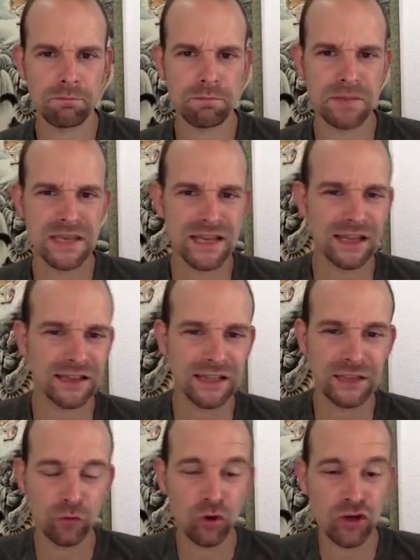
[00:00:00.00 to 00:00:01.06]
being
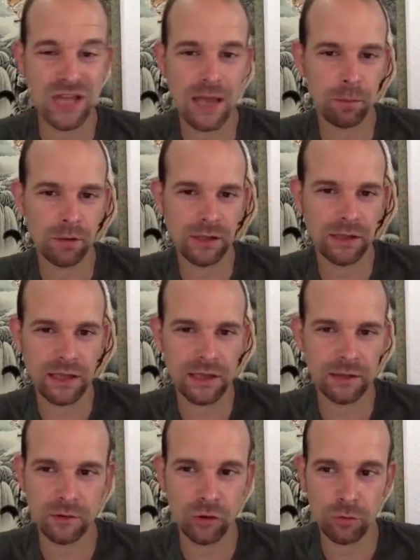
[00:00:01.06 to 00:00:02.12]
elite, for example, in
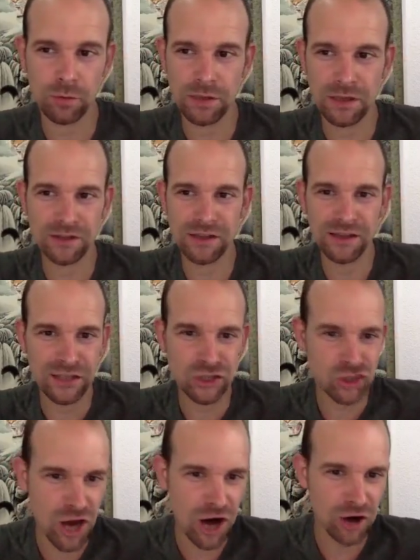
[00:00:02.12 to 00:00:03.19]
you know, being the elite
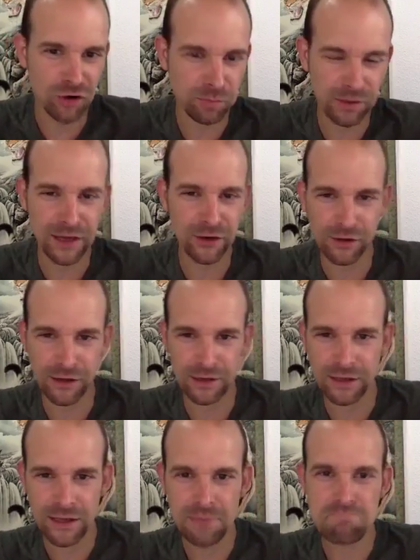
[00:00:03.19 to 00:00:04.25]
soccer player like
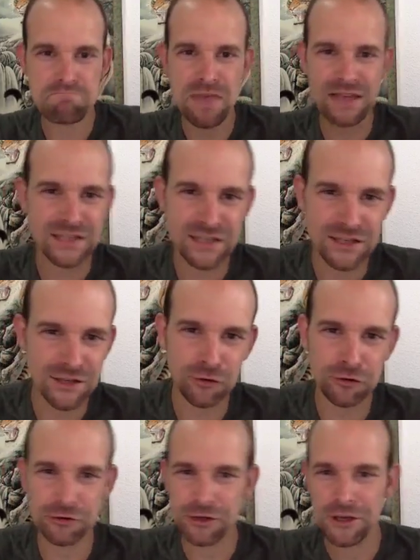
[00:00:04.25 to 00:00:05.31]
Messi
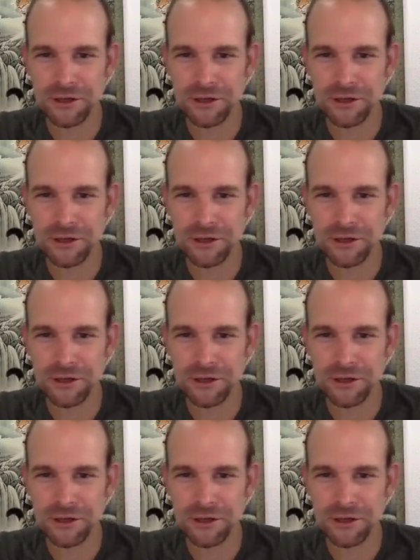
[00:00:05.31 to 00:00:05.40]
or